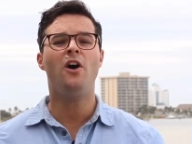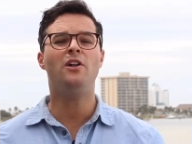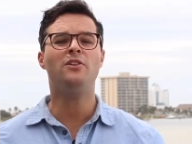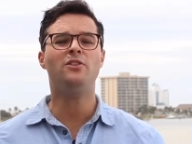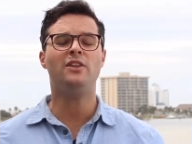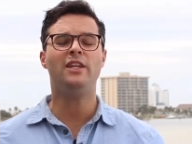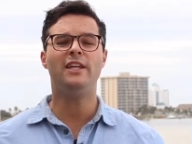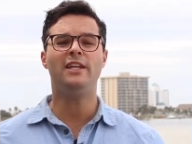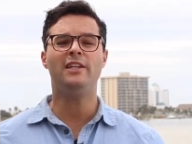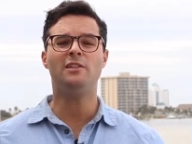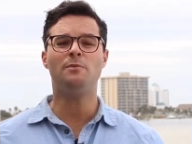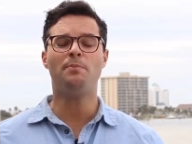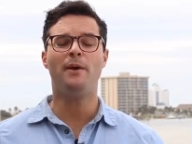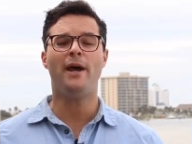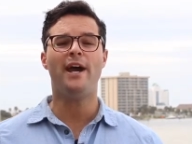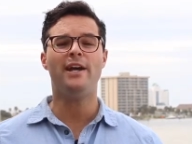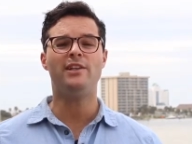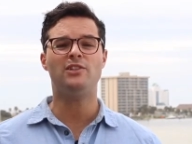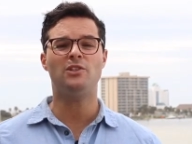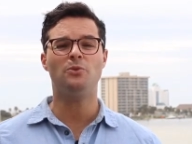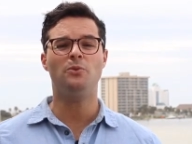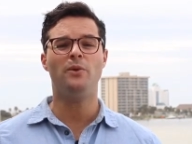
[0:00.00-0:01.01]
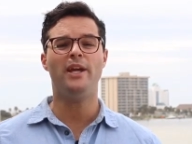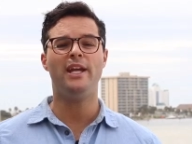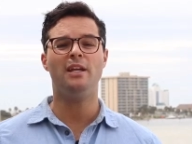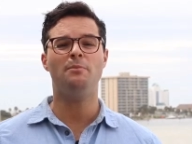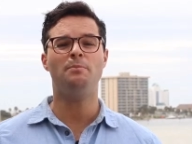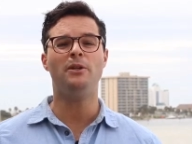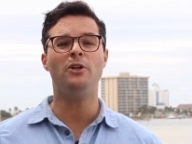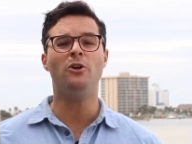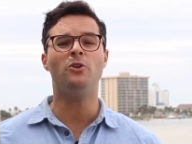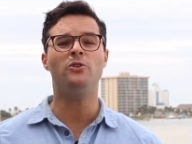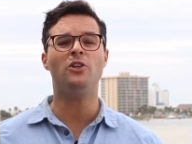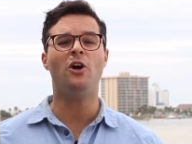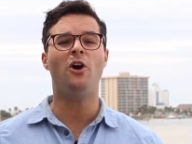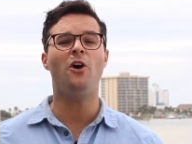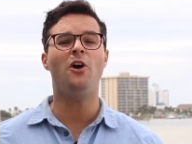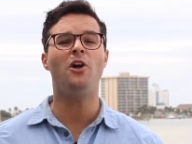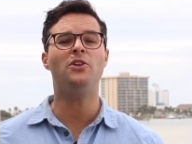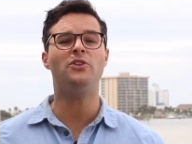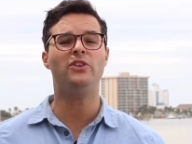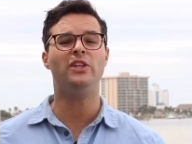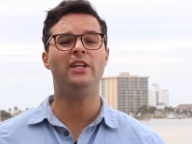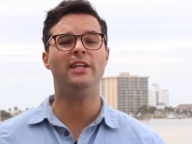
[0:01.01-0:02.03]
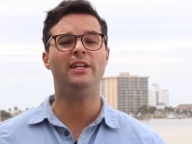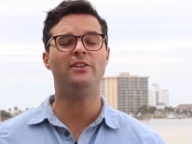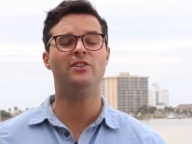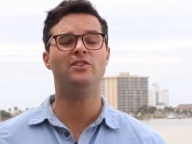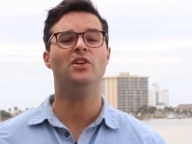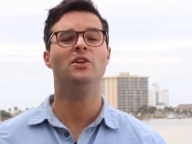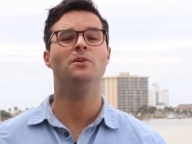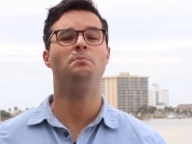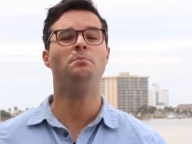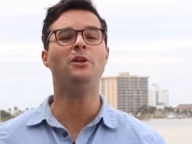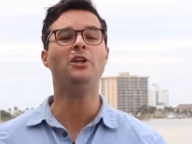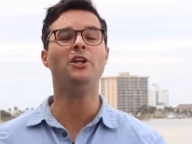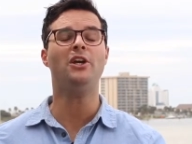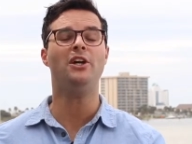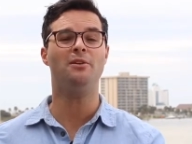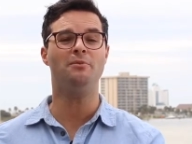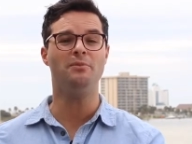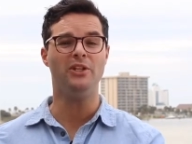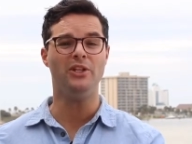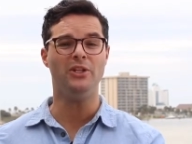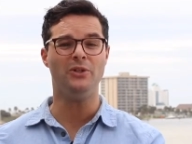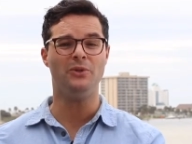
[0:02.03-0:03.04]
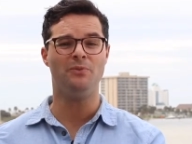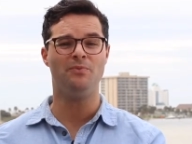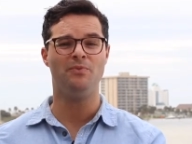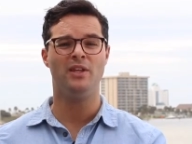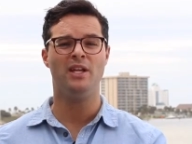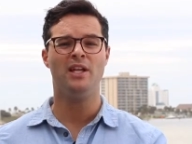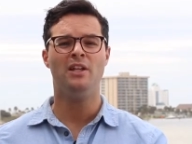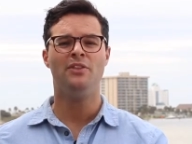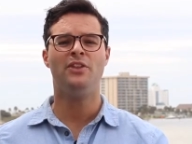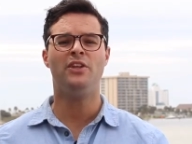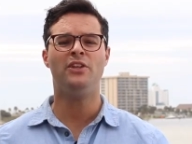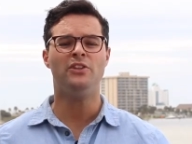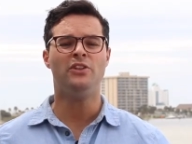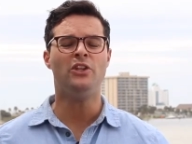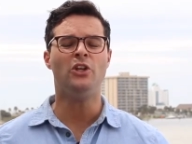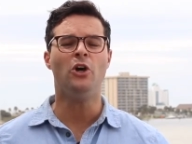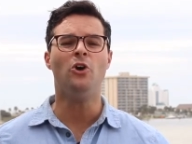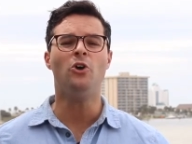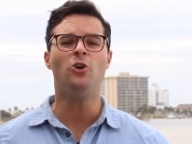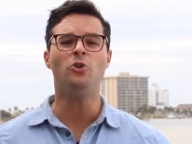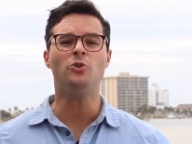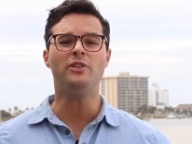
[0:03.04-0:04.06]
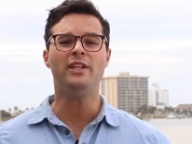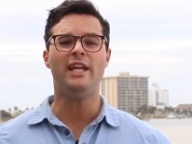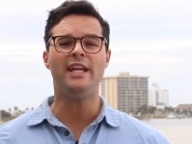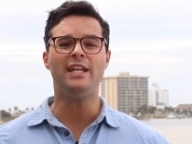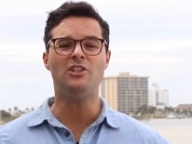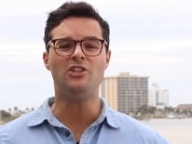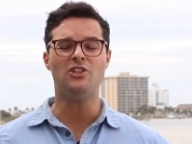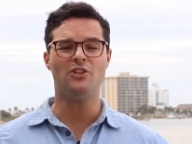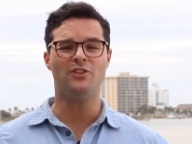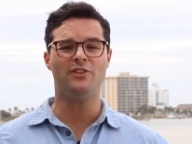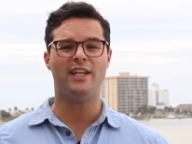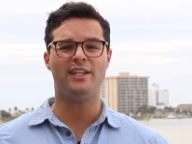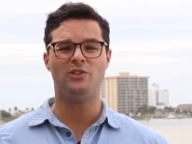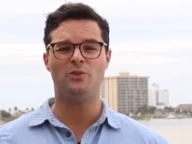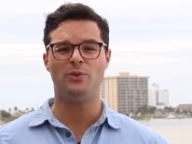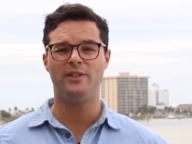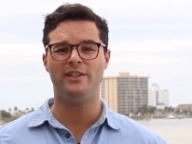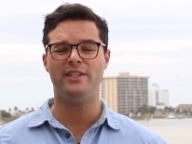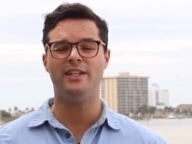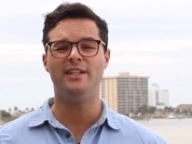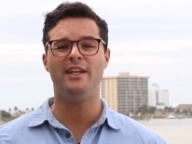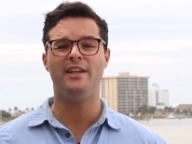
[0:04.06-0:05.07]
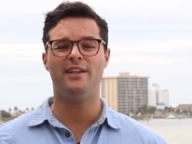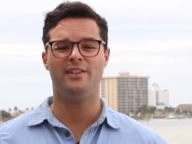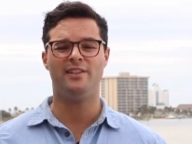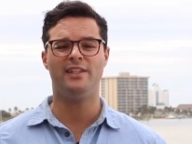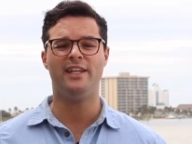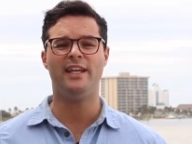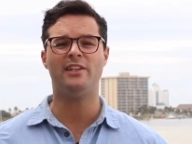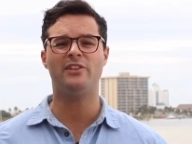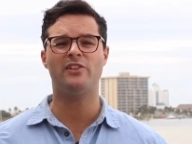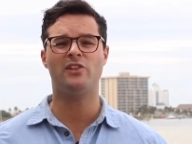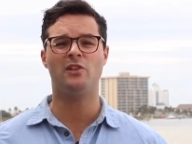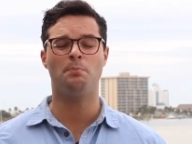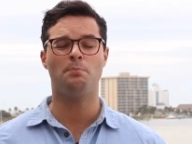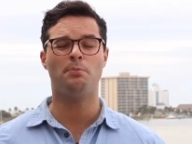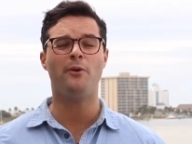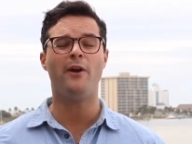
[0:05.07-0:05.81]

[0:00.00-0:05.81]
all things pass away, and behold, all things become new. The, the old nature that's within us gets